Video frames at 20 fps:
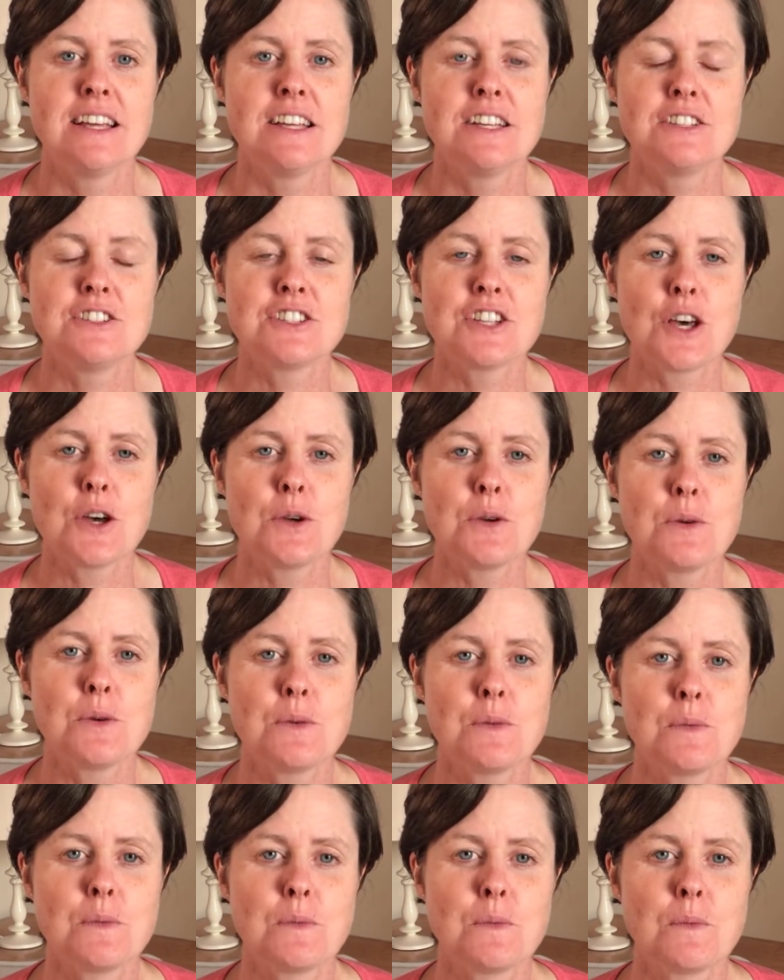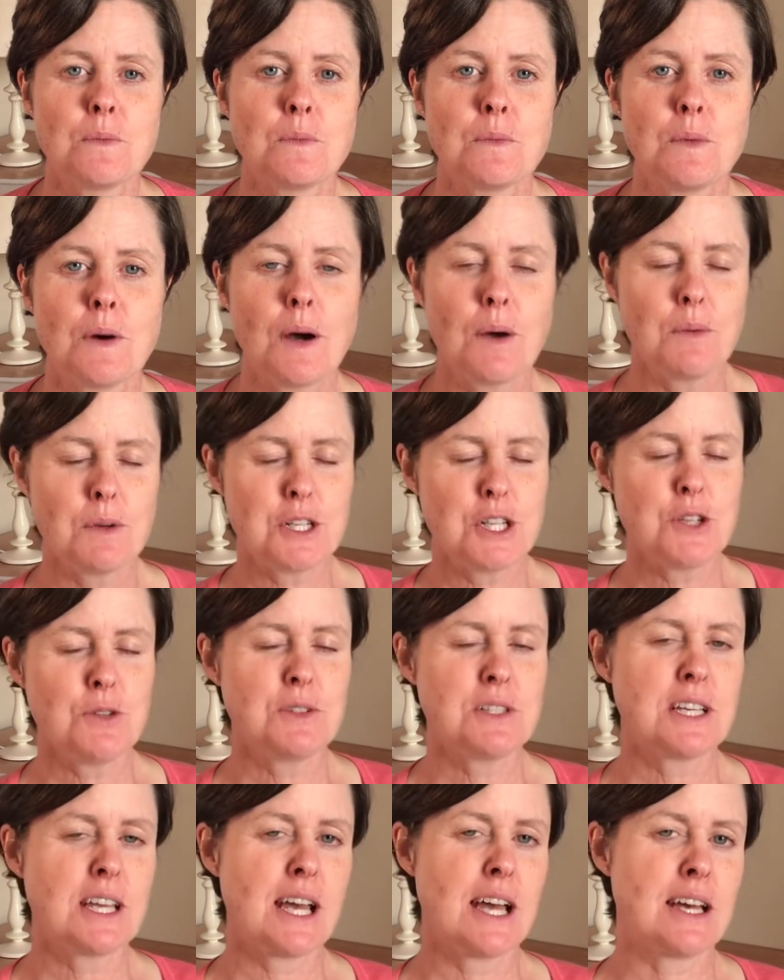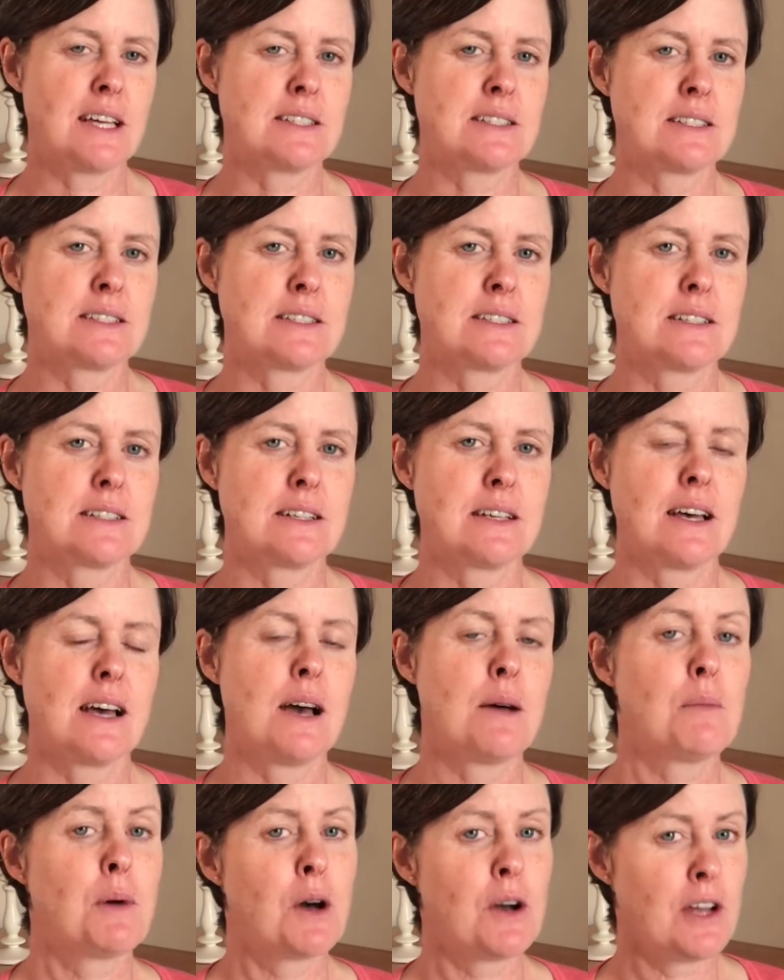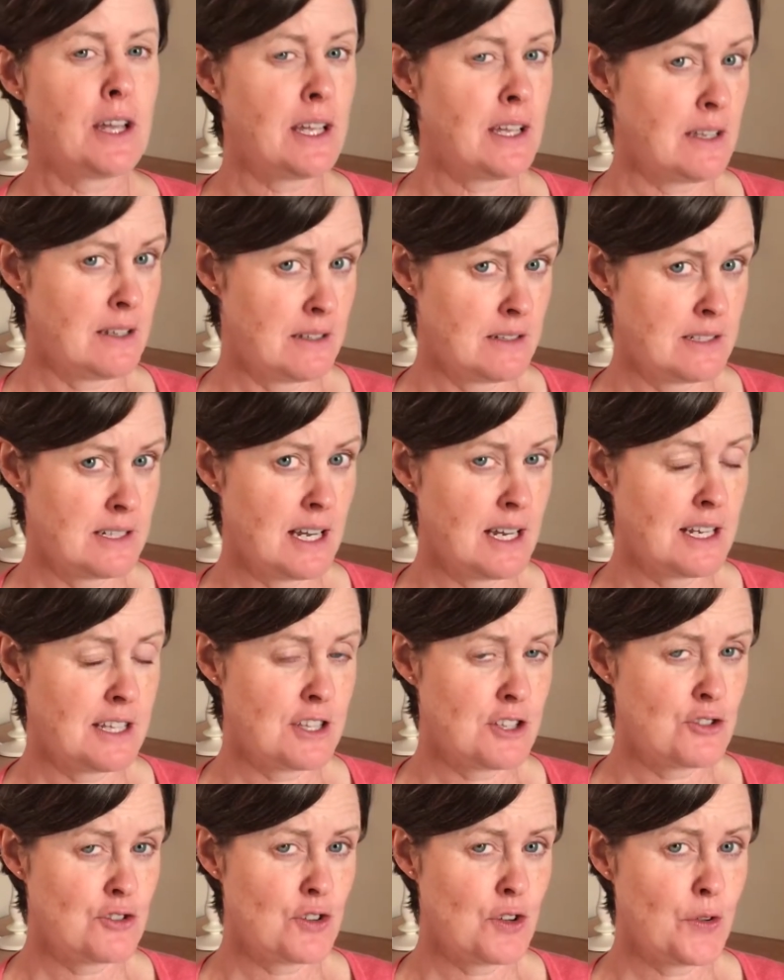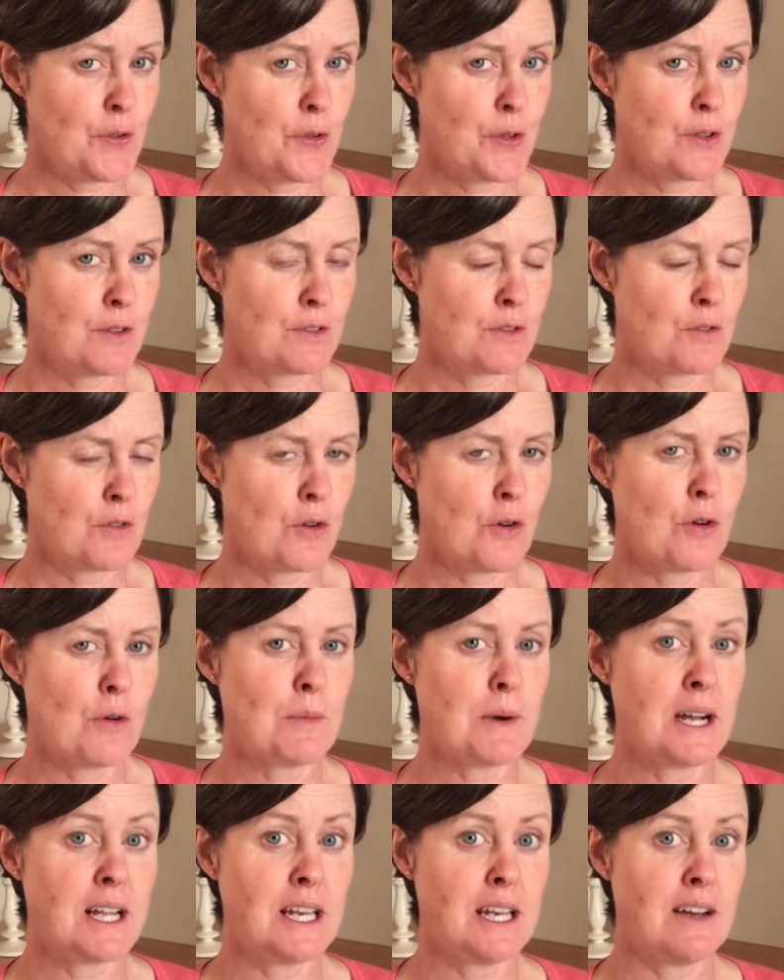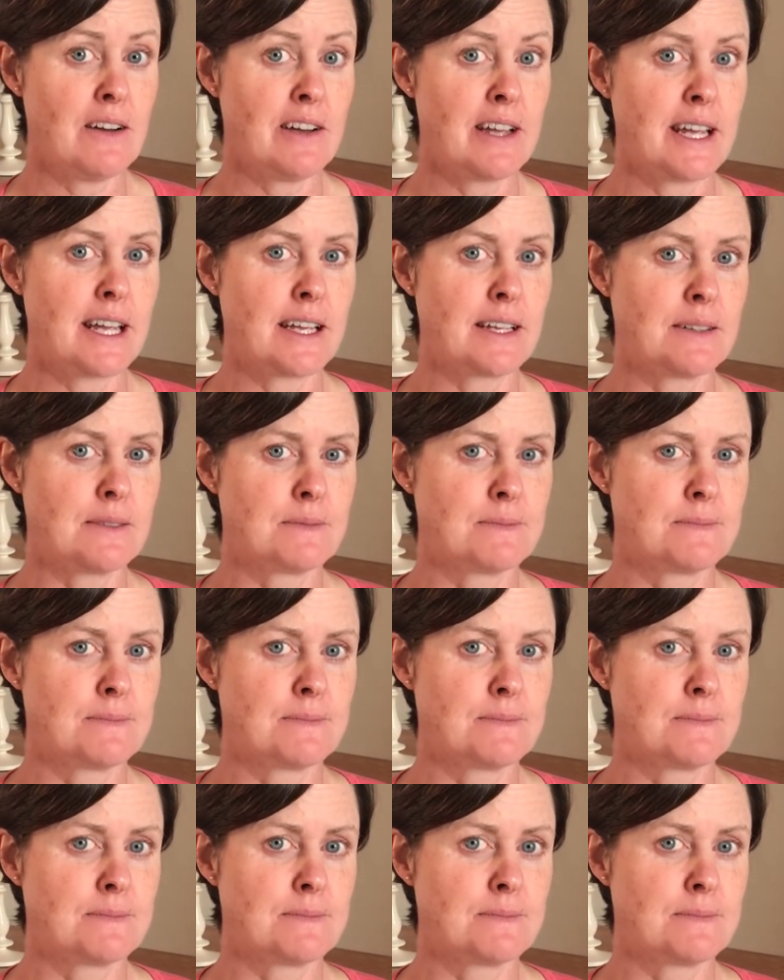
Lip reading: So I want you to guess, am I telling the truth or am I lying?